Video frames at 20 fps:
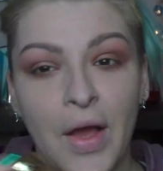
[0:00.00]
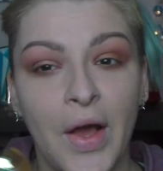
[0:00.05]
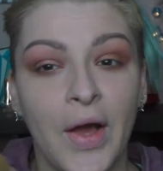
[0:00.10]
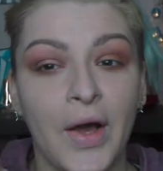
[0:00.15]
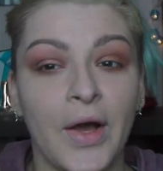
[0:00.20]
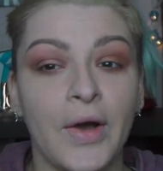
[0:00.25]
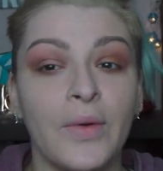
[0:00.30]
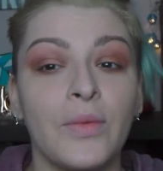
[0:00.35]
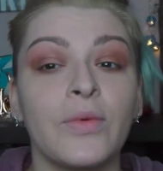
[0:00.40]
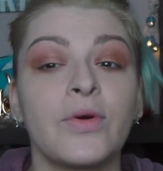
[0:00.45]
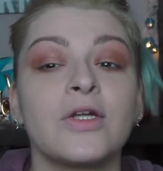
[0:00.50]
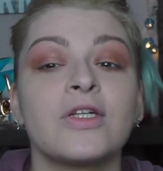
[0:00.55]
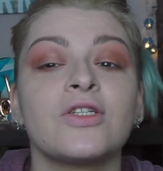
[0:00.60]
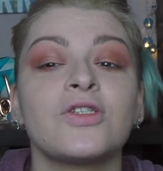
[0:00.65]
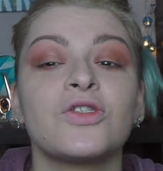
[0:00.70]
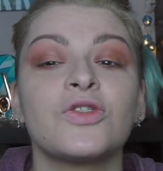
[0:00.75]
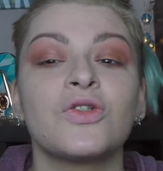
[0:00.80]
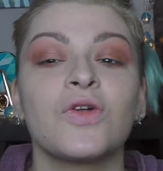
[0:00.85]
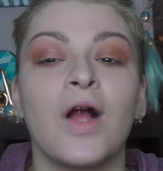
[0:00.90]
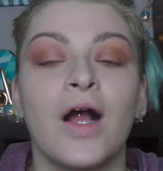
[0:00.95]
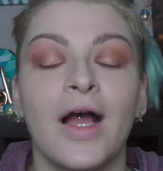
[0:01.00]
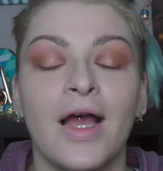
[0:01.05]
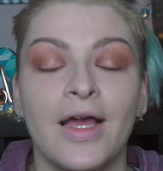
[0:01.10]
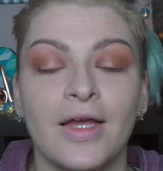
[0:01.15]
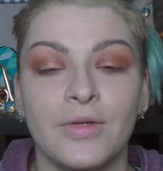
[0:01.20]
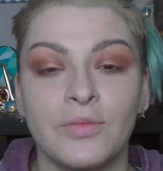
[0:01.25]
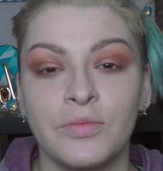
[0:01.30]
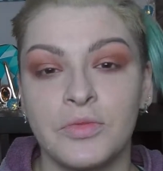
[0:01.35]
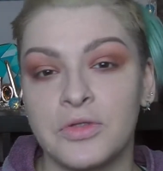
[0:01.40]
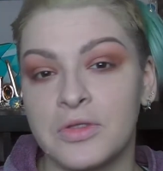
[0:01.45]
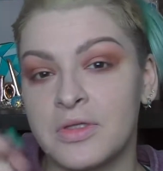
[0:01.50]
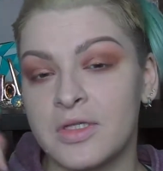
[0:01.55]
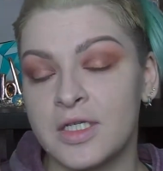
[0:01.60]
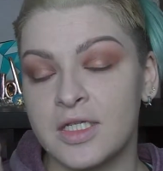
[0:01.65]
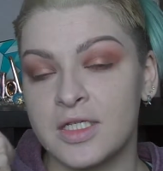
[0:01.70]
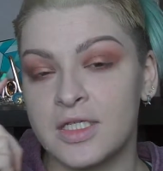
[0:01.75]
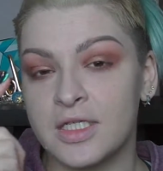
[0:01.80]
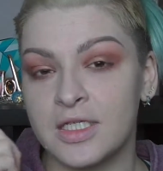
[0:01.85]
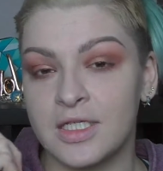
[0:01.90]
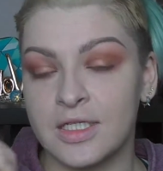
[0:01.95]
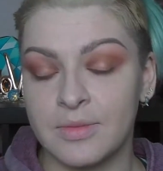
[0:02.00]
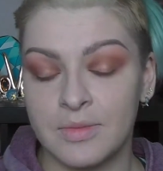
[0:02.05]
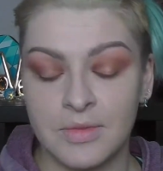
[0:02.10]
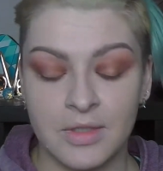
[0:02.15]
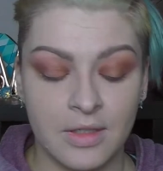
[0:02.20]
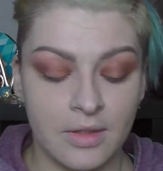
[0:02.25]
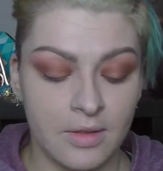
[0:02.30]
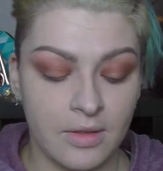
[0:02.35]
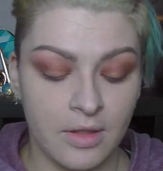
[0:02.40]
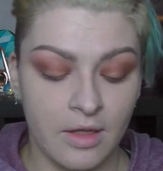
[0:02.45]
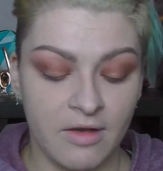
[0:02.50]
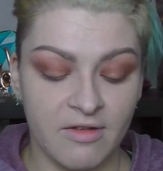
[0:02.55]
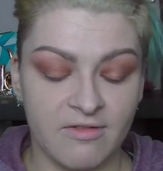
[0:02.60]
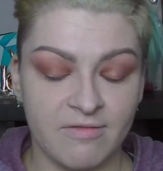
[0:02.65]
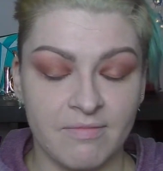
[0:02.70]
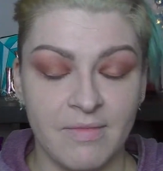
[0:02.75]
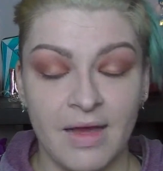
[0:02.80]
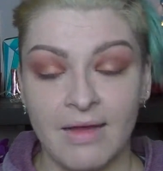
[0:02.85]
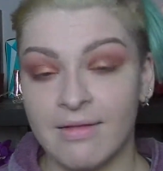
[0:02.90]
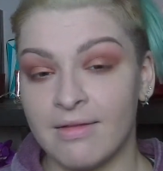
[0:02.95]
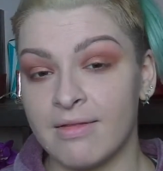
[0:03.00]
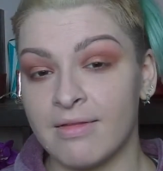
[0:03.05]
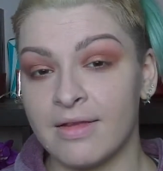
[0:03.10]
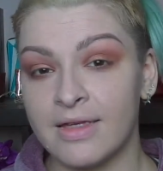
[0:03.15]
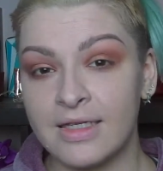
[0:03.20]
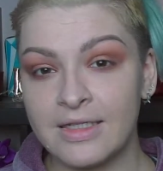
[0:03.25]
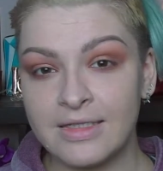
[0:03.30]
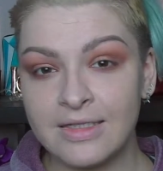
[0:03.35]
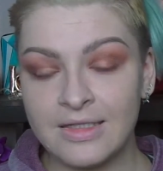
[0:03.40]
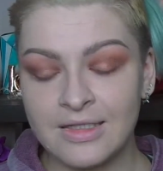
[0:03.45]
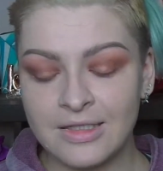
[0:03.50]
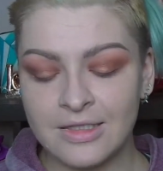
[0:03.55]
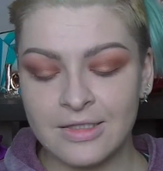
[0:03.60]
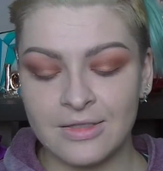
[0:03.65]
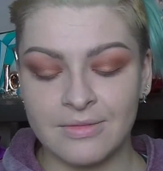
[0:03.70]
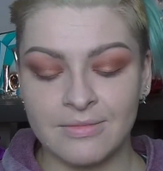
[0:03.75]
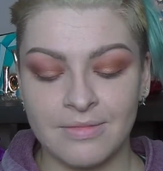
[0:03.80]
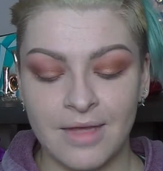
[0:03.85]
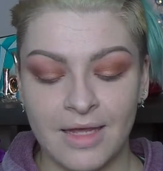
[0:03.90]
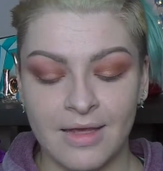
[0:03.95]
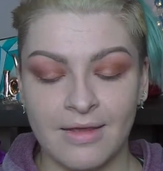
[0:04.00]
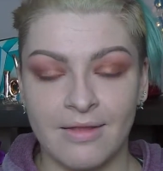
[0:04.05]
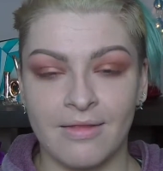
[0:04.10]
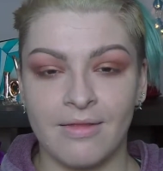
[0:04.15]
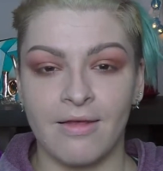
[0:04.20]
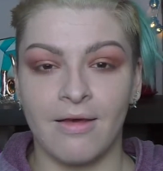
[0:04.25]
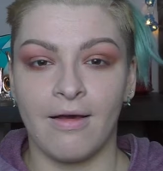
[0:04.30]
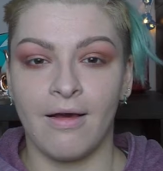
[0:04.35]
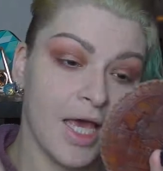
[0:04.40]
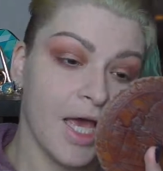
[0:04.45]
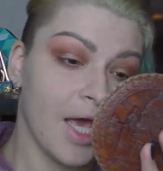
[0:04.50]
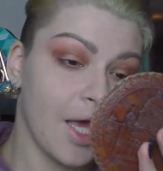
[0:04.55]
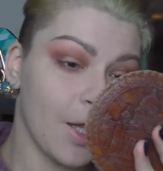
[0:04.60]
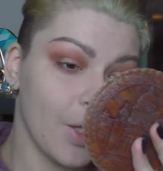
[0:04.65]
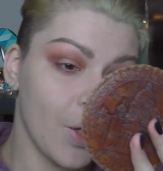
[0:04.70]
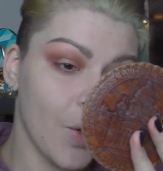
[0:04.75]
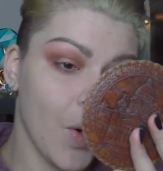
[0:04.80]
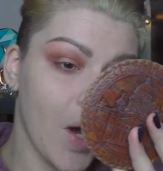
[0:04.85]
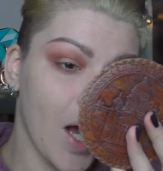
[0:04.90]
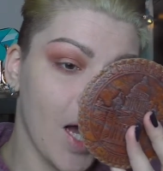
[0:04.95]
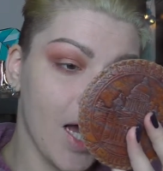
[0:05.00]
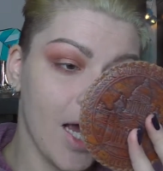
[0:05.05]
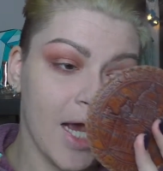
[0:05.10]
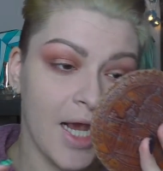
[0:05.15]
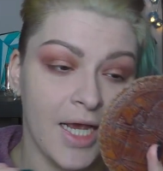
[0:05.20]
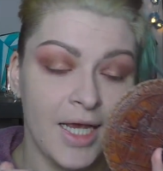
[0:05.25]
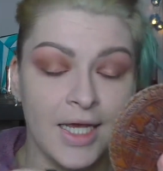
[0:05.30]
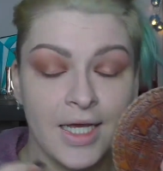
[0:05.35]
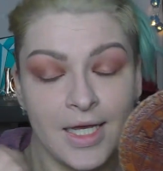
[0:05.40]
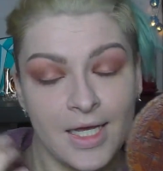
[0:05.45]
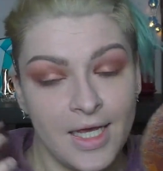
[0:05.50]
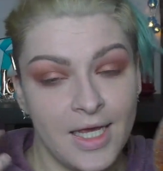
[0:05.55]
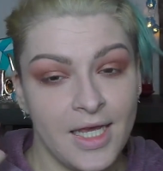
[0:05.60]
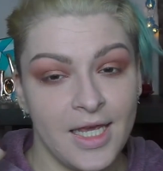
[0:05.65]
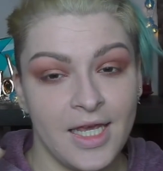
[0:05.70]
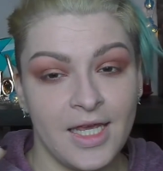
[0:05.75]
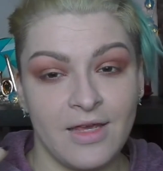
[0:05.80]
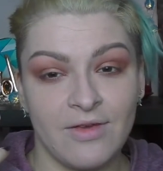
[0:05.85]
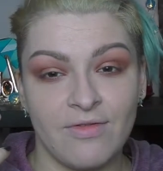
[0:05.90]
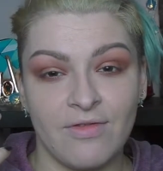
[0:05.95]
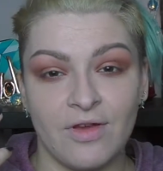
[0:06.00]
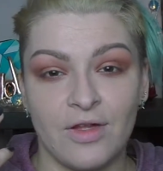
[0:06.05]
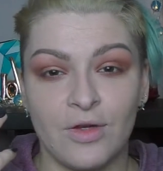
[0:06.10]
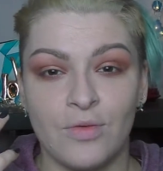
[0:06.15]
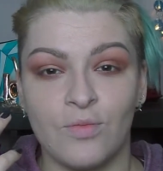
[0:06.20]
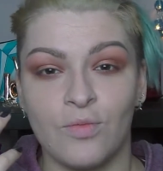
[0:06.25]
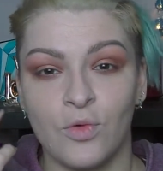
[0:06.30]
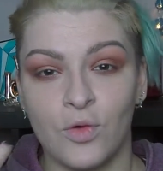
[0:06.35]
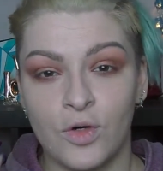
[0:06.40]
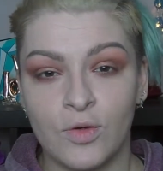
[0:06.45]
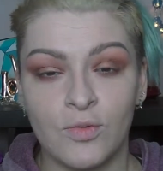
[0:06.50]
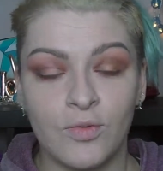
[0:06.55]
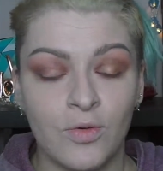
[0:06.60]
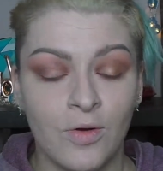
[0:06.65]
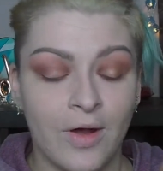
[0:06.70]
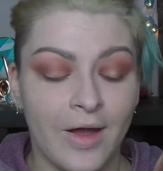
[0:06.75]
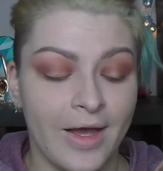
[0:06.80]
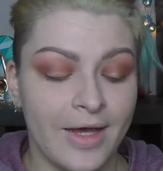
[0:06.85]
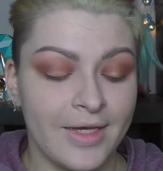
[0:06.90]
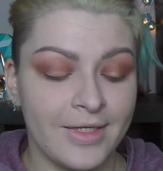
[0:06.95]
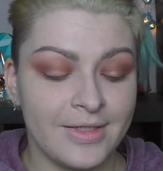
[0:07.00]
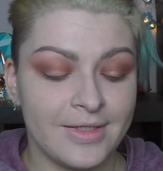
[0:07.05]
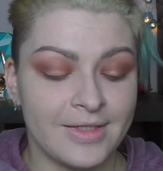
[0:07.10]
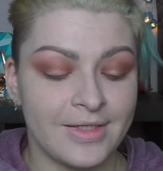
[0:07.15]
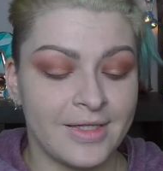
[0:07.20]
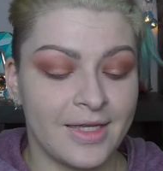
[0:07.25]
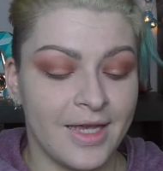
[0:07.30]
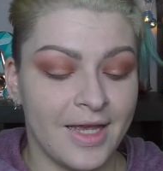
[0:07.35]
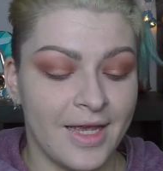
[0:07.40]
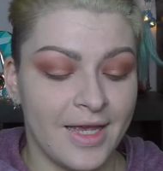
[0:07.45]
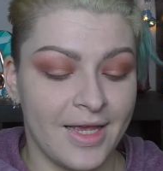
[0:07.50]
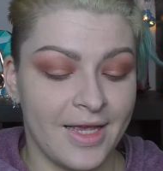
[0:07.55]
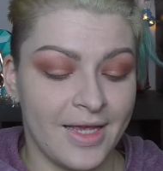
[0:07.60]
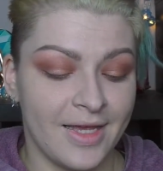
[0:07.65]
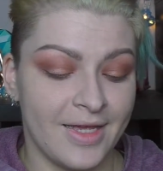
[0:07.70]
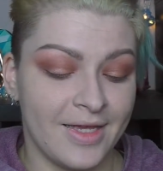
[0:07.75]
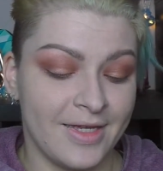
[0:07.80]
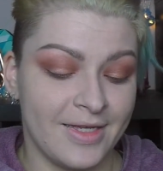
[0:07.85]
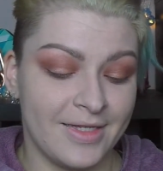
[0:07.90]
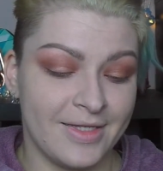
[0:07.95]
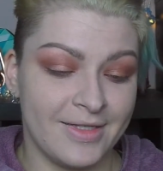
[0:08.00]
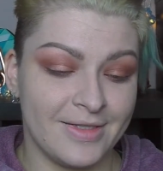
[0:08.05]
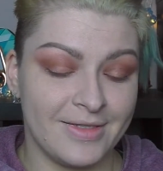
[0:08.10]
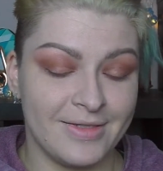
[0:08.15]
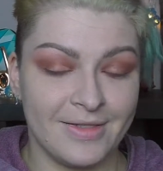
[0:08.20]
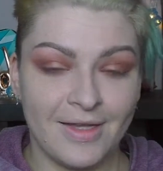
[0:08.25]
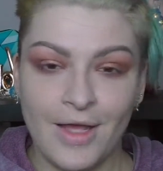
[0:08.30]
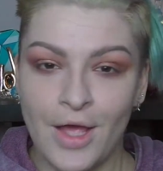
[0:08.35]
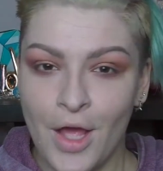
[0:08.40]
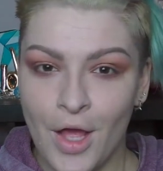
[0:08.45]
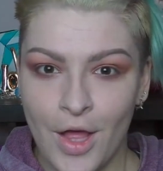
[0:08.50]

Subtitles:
I want to try and put this in the middle of my lid to make the halo eye even more bright, and